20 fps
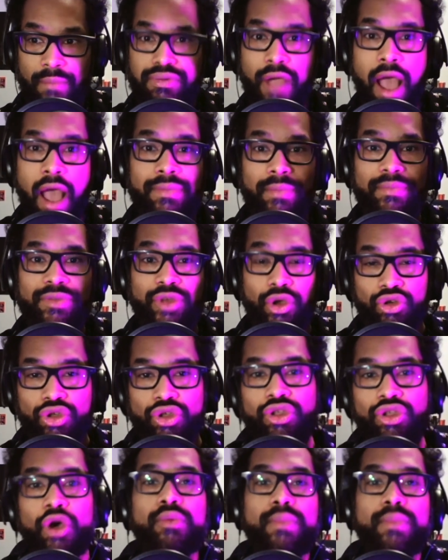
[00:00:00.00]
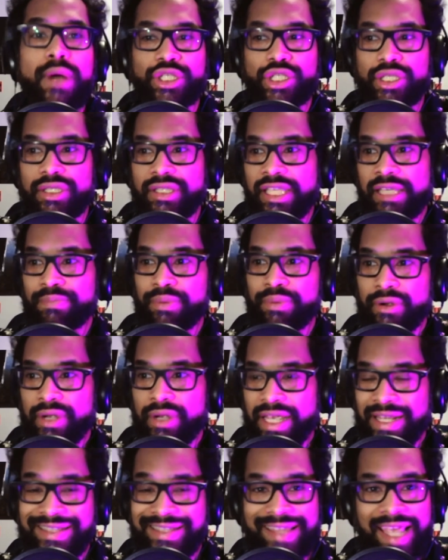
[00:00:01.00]
problems are so much
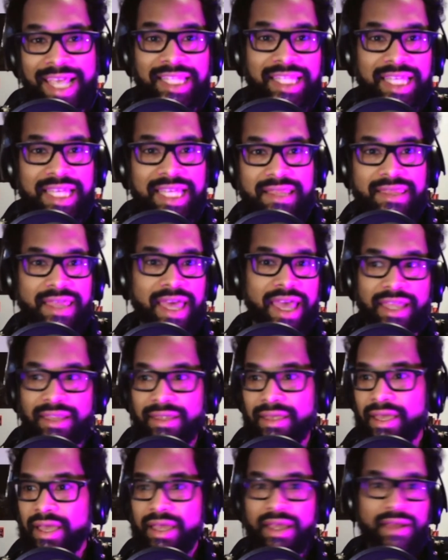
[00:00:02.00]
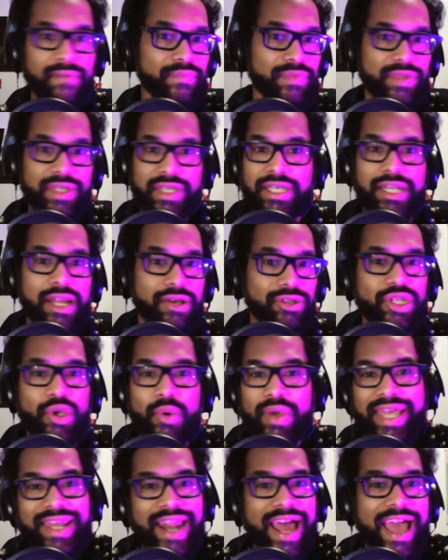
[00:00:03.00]
deeper and daily than,
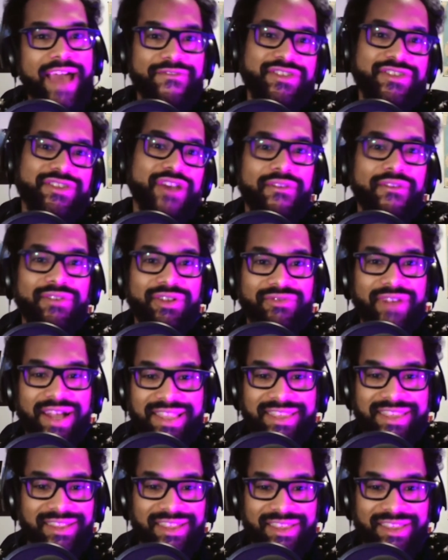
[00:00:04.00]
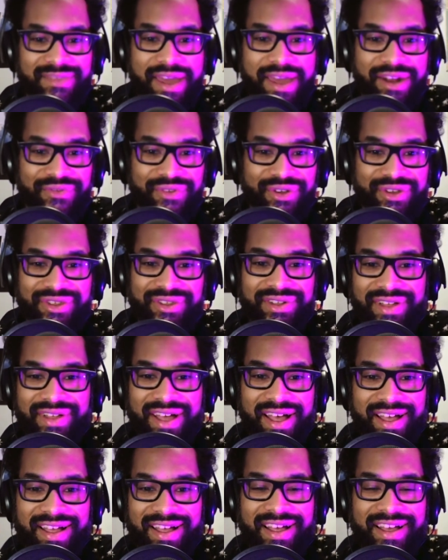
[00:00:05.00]
can I have sovereign rights in this
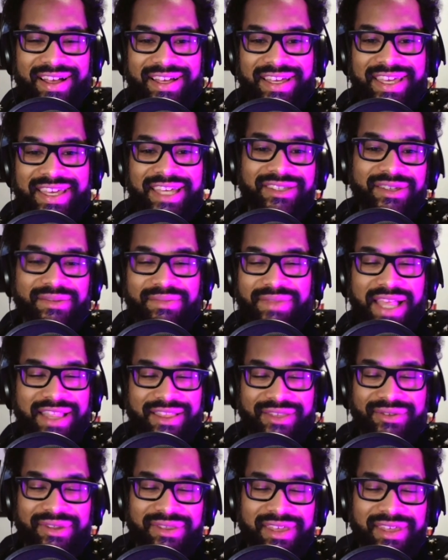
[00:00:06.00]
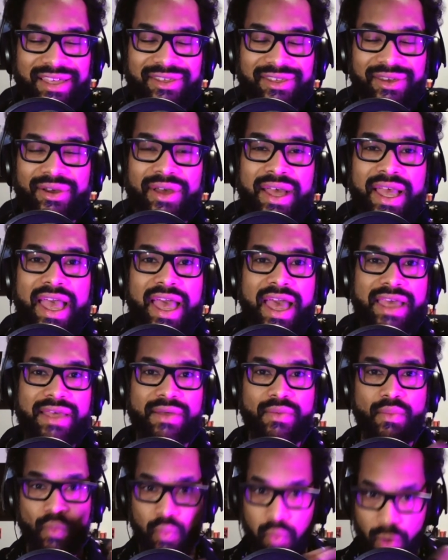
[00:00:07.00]
metaversal kingdom, that sort of thing. So
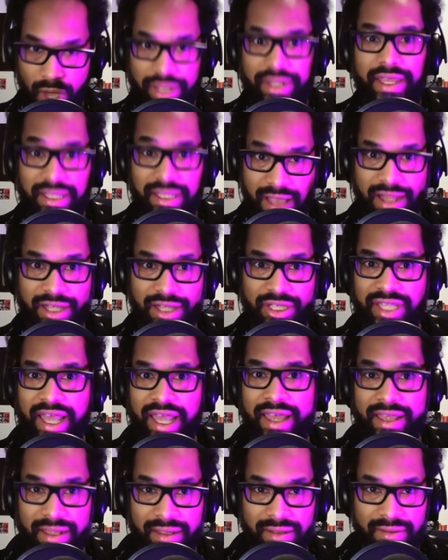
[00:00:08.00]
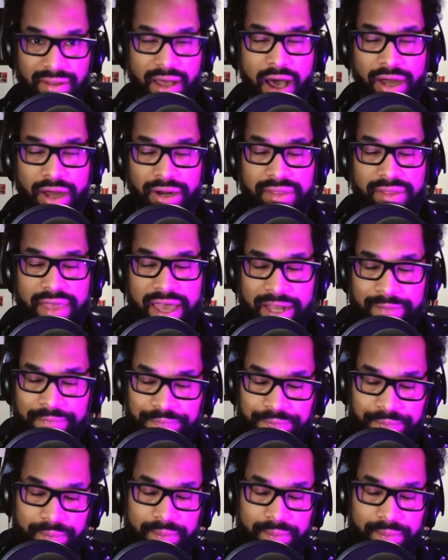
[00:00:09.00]
one, acknowledge that, honor that.